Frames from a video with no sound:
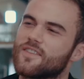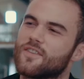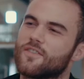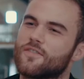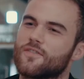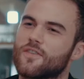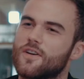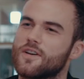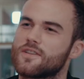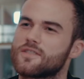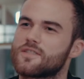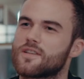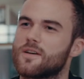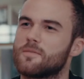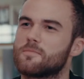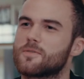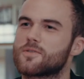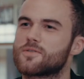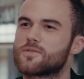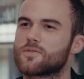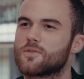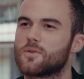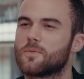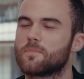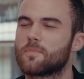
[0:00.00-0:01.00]
first time I
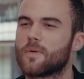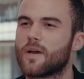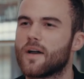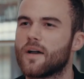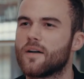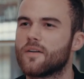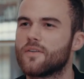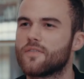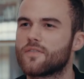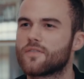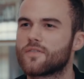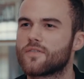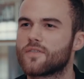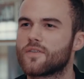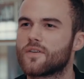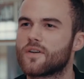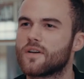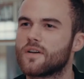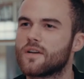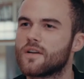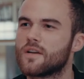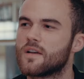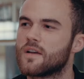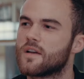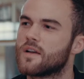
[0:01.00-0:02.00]
saw Beth,
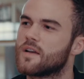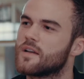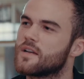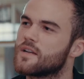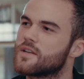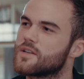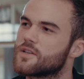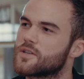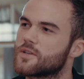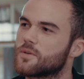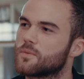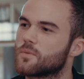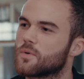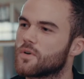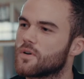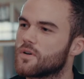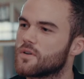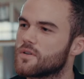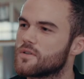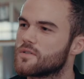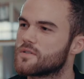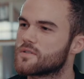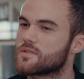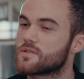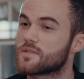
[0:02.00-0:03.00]
she
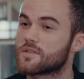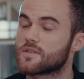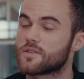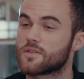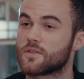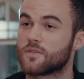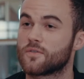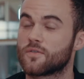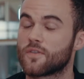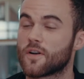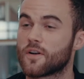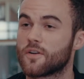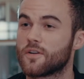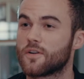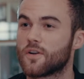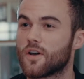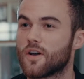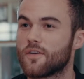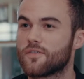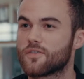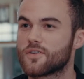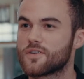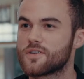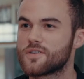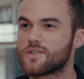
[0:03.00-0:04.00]
was very
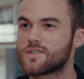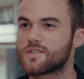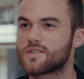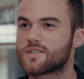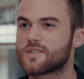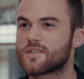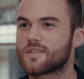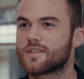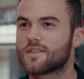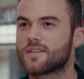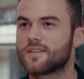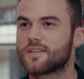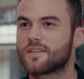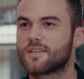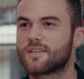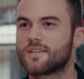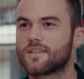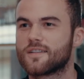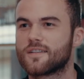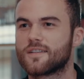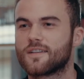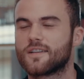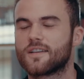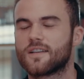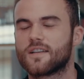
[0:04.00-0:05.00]
nervous.
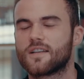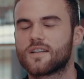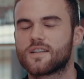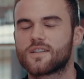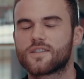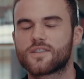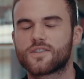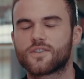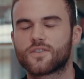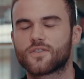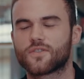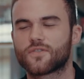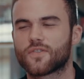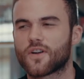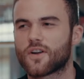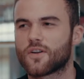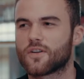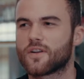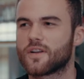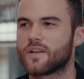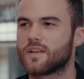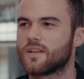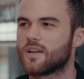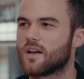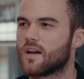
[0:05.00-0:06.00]
She's
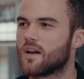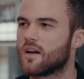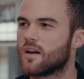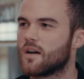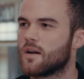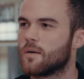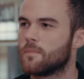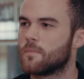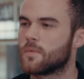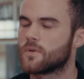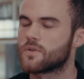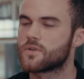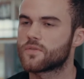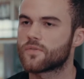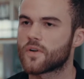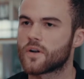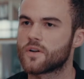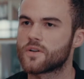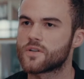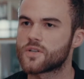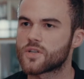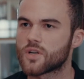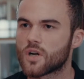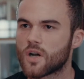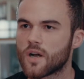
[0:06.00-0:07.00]
very
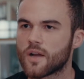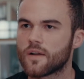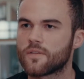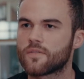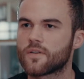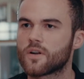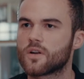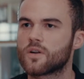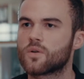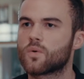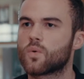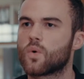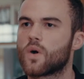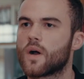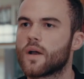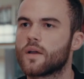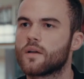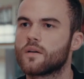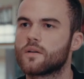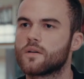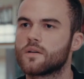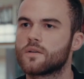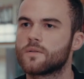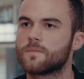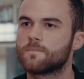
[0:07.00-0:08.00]
shy, very
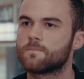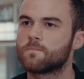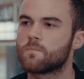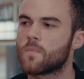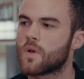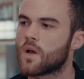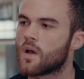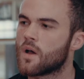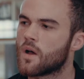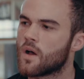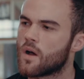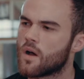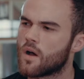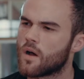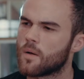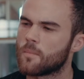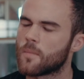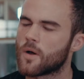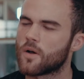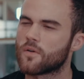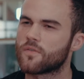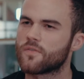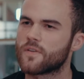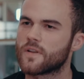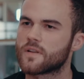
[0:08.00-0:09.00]
quiet.
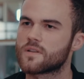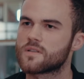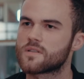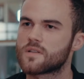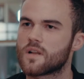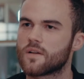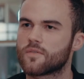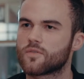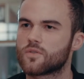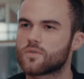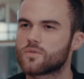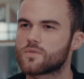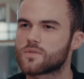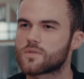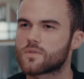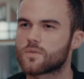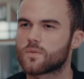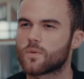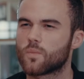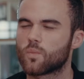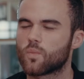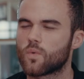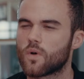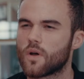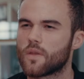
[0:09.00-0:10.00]
Her fitness levels
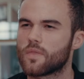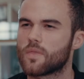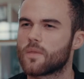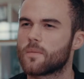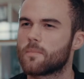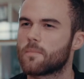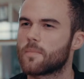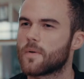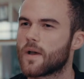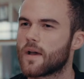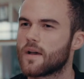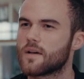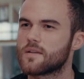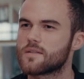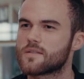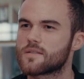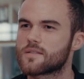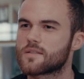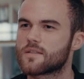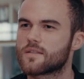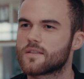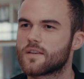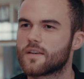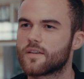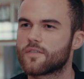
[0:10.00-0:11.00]
weren't the best,
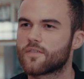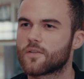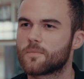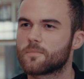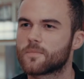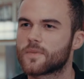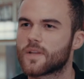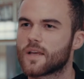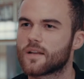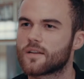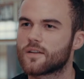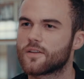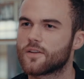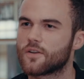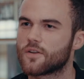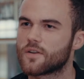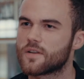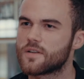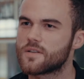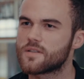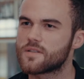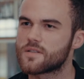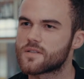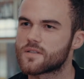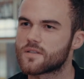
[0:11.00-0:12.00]
if I'm deadly
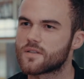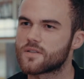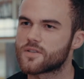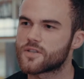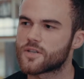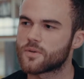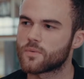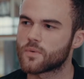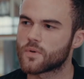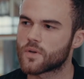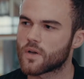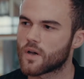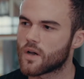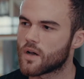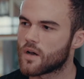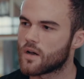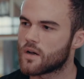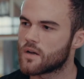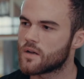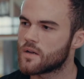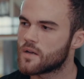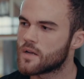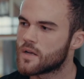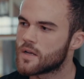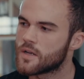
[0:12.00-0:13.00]
honest. She would
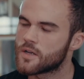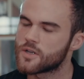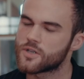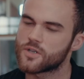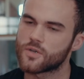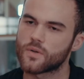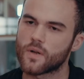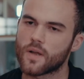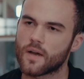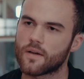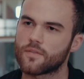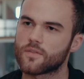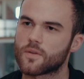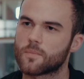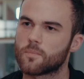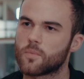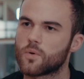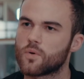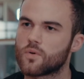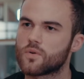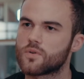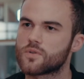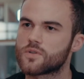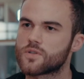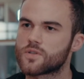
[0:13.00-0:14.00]
have to
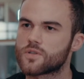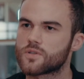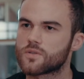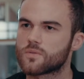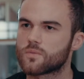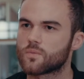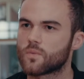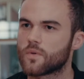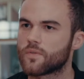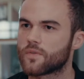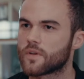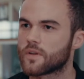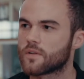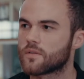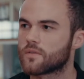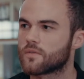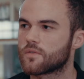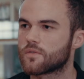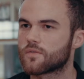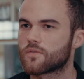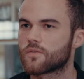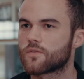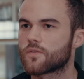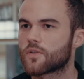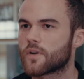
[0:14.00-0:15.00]
pause within
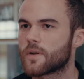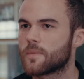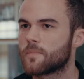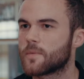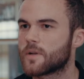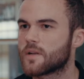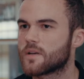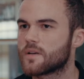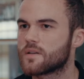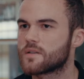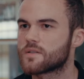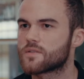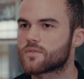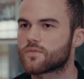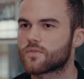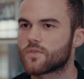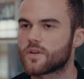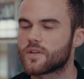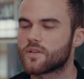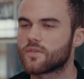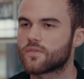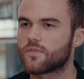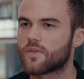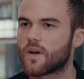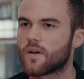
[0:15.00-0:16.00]
3 to
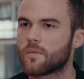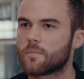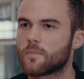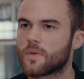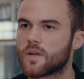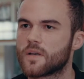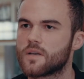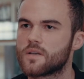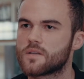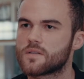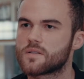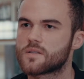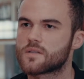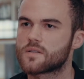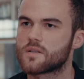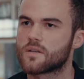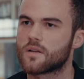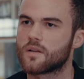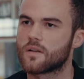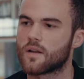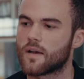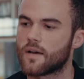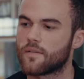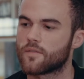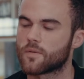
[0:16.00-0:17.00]
5 minutes
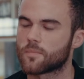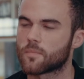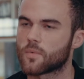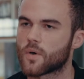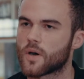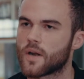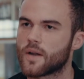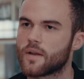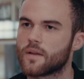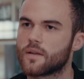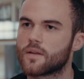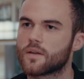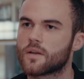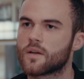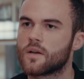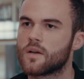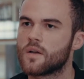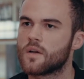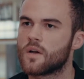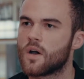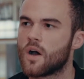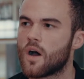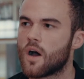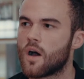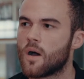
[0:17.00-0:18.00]
and have a break.
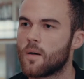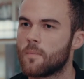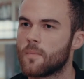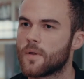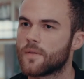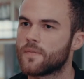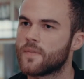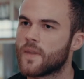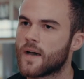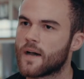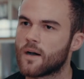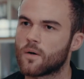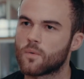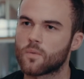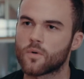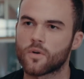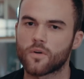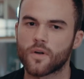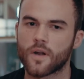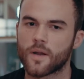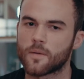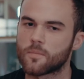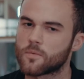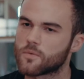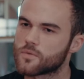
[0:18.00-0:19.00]
Now we're
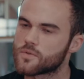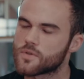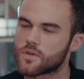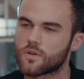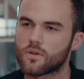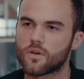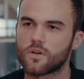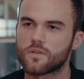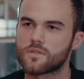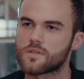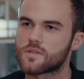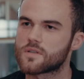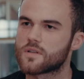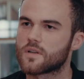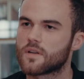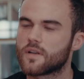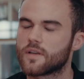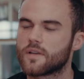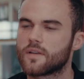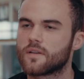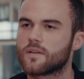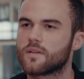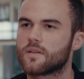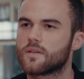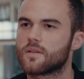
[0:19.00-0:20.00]
able to
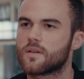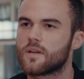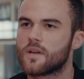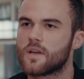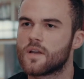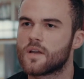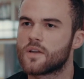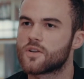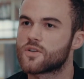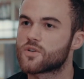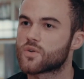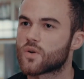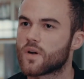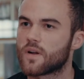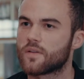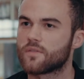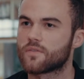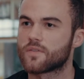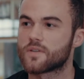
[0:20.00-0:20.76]
constantly train for